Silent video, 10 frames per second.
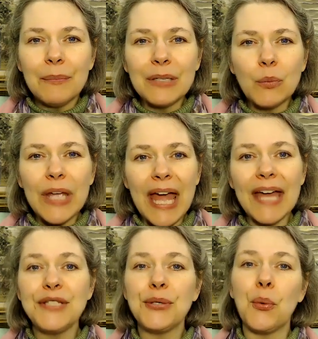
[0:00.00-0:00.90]
but we
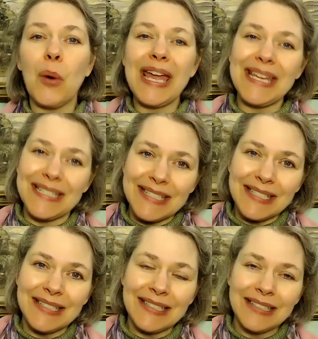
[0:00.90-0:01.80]
had to
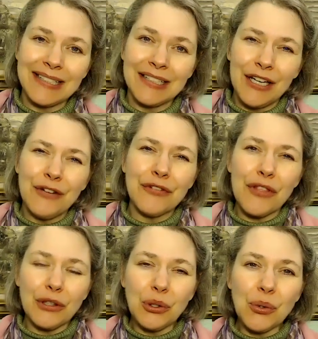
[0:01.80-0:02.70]
wait for
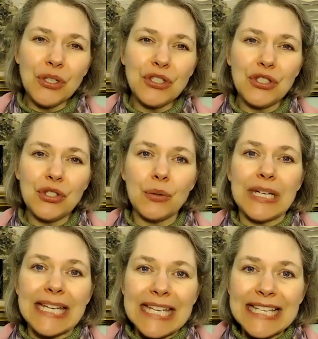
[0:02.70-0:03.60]
the Lord to do
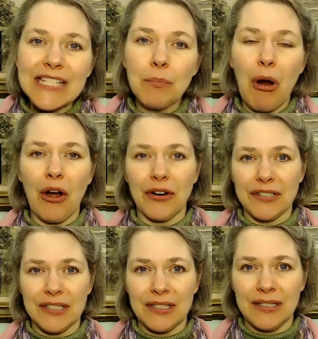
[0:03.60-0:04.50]
his
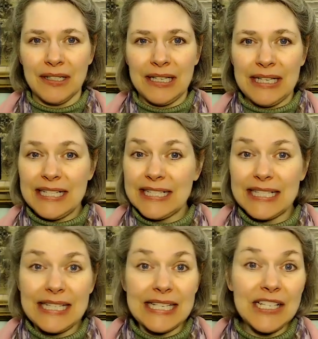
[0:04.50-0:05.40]
part.
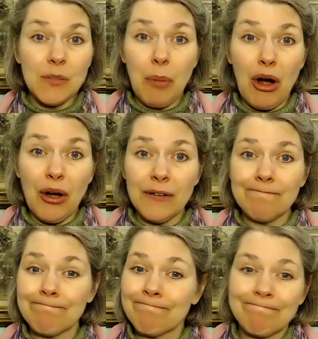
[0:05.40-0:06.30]
See, his part
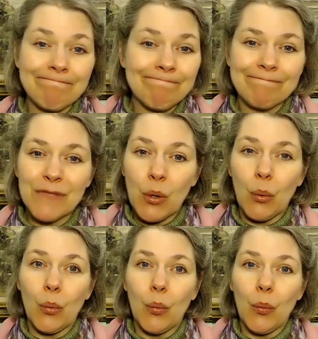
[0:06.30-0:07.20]

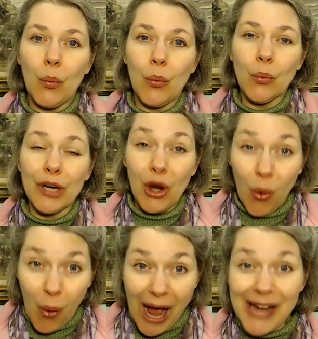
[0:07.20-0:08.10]

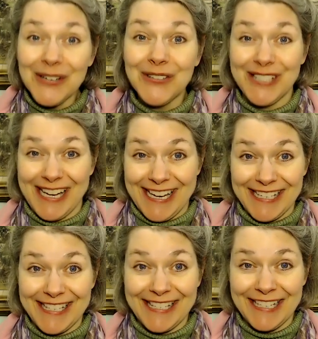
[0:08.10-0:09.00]
requires
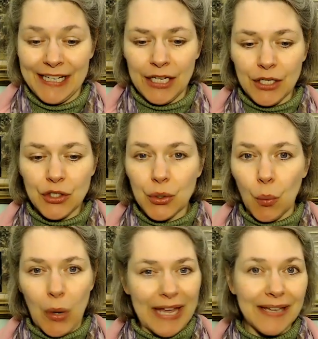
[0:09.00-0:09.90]
us to
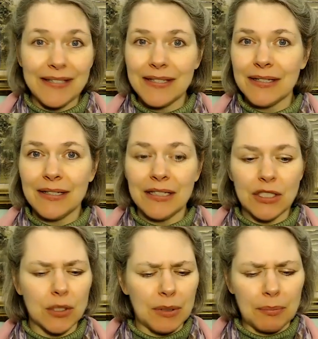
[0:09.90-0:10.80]
wait,
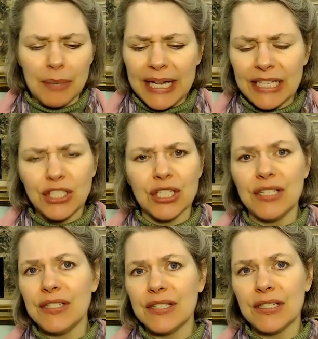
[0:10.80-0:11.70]
to be
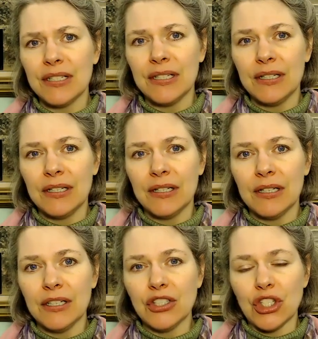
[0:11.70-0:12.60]
patient,
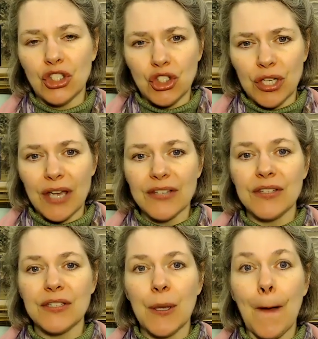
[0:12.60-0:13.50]
to
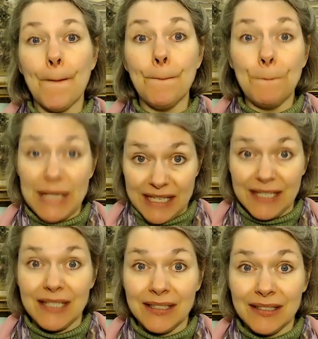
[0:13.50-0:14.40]
just
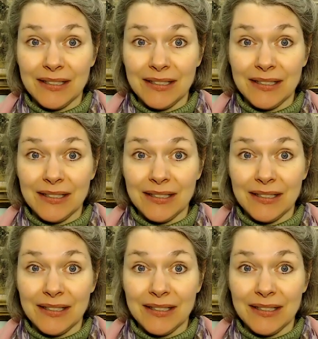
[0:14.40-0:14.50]
be,